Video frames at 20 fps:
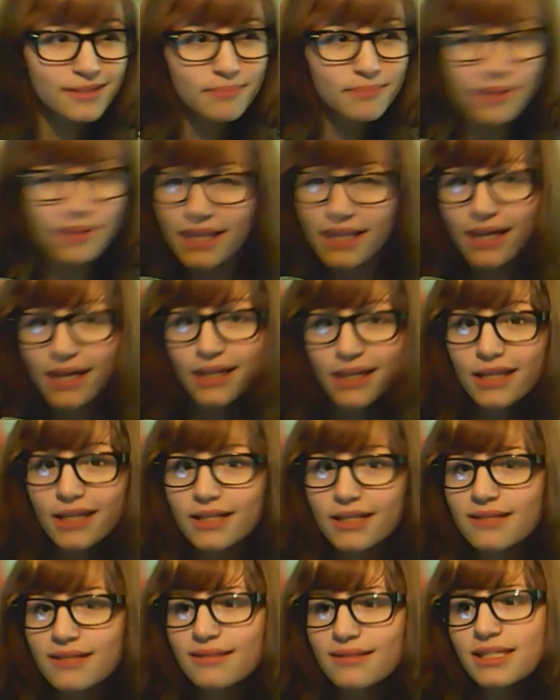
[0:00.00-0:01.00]
planet
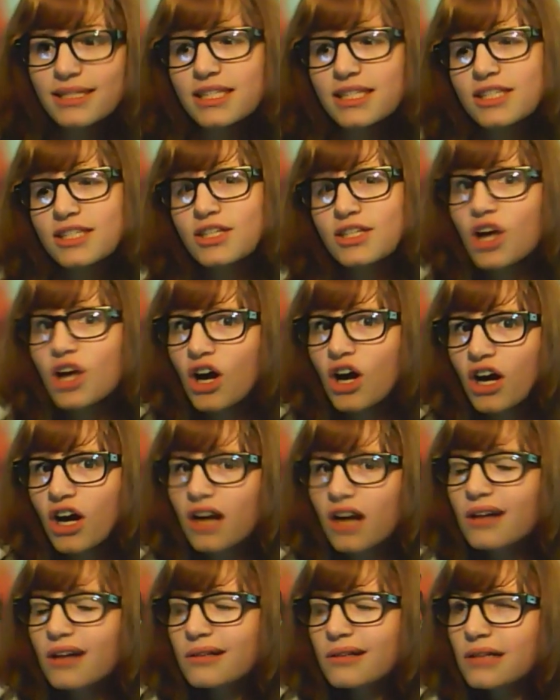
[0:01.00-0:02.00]

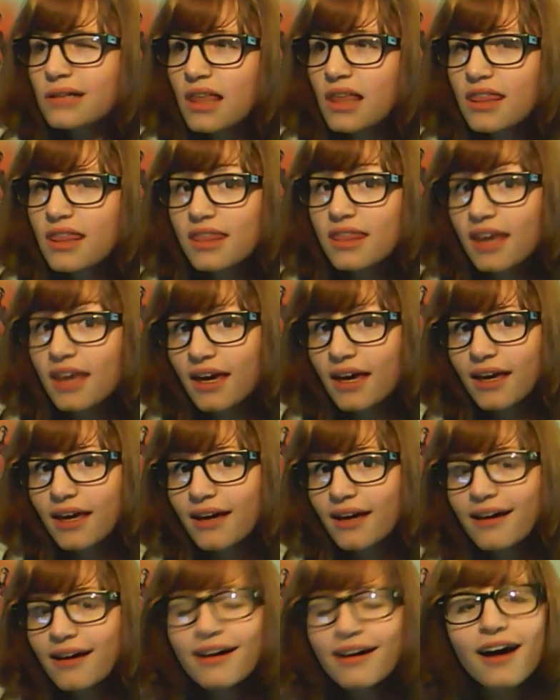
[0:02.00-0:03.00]
star
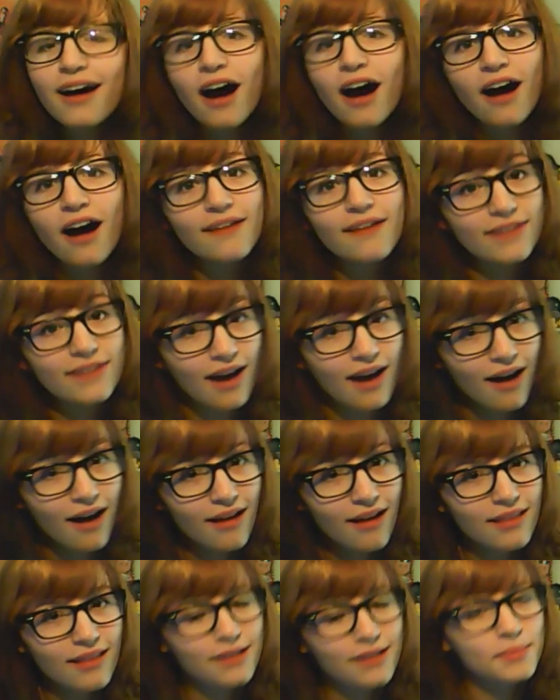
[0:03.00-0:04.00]
thing of
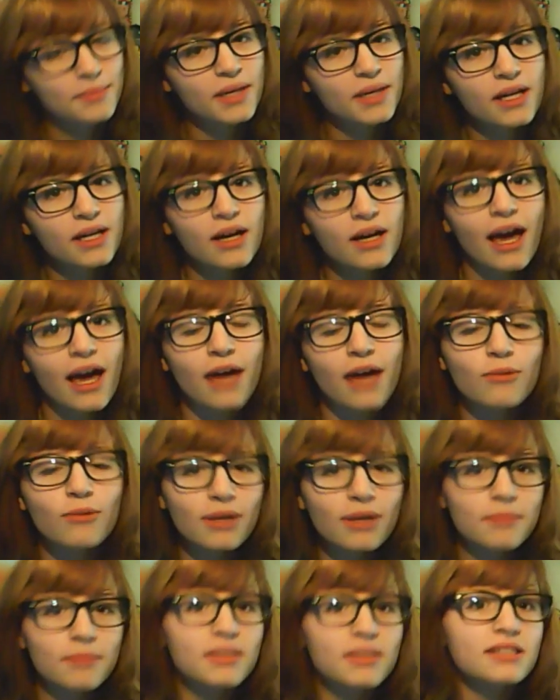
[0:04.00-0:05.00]
Kolob and
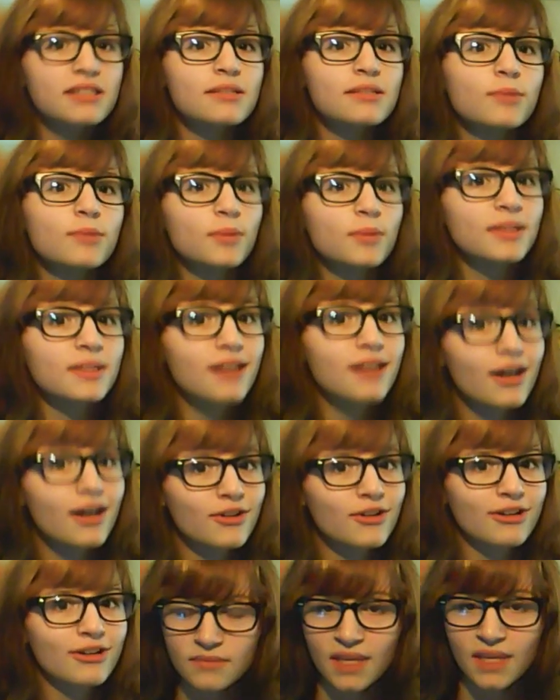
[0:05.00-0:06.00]
what it means to Mormon
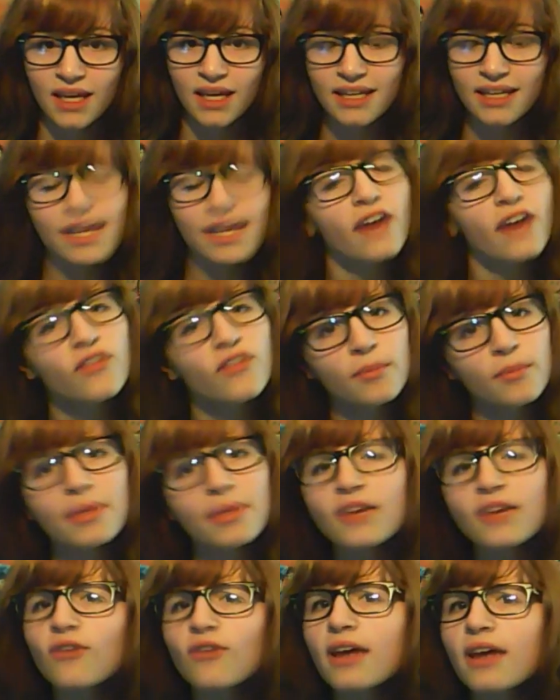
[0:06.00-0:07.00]
doctrine. Now, from
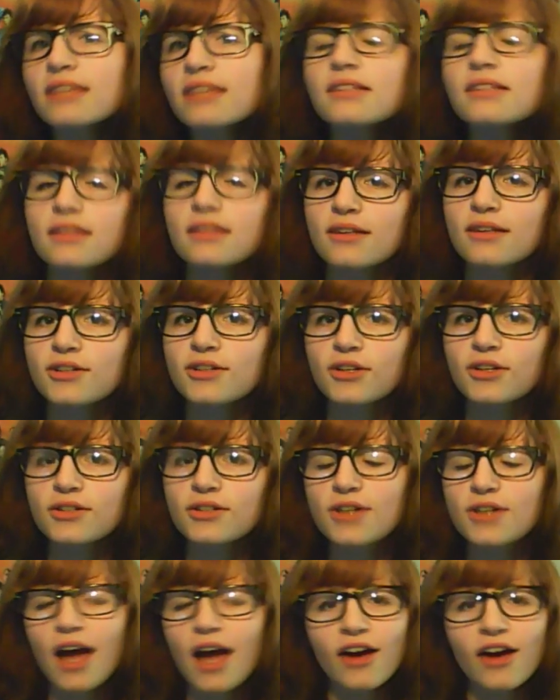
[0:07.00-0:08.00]
being raised in the
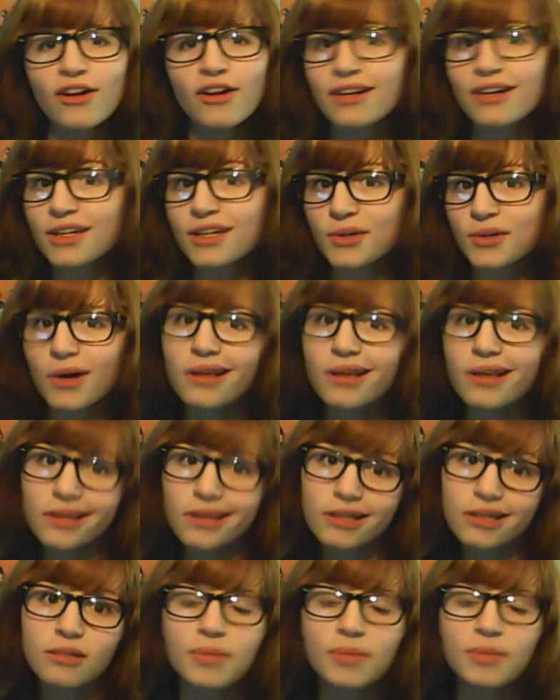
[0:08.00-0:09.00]
church, I already knew a
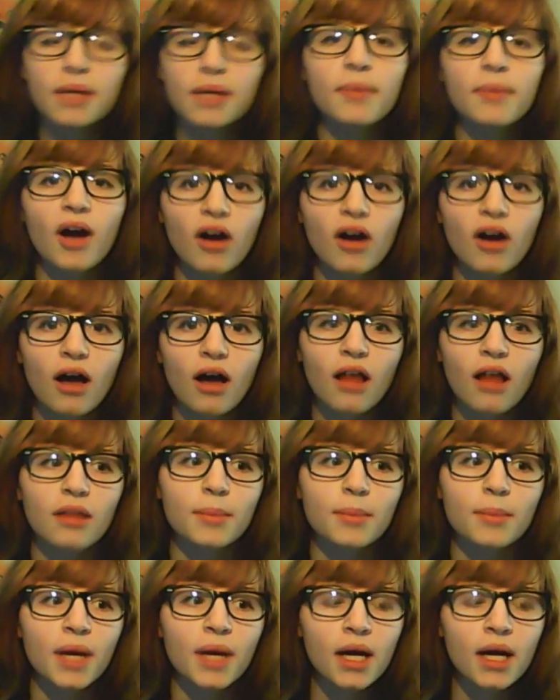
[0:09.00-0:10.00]
little bit about
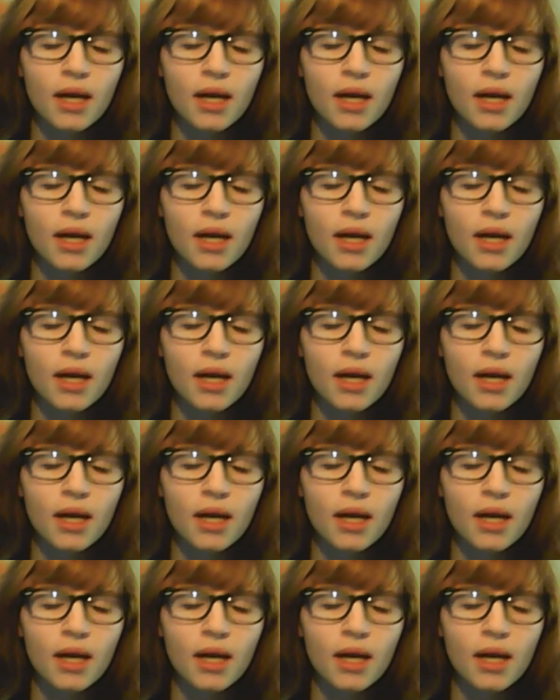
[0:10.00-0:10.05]
Kolob,